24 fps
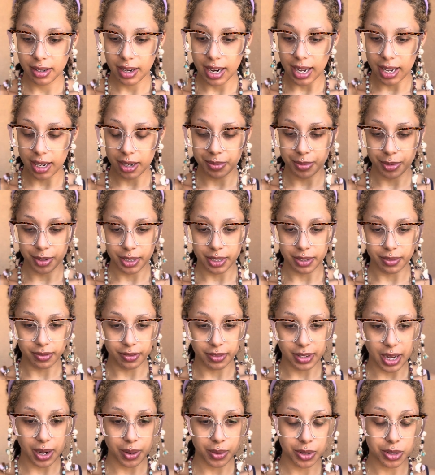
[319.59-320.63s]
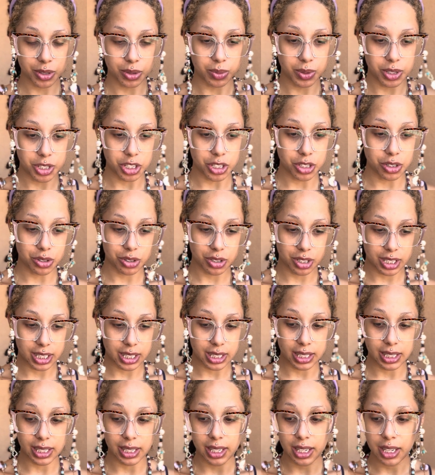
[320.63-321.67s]
animals and flowers, which
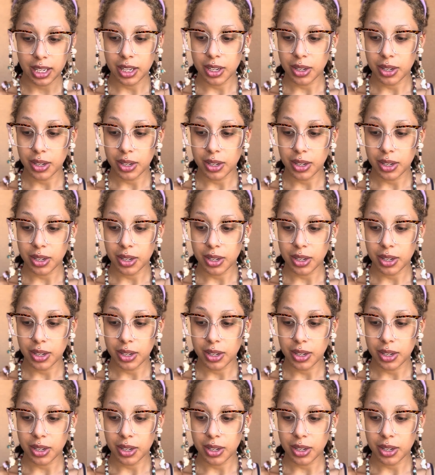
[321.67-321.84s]
interestingly,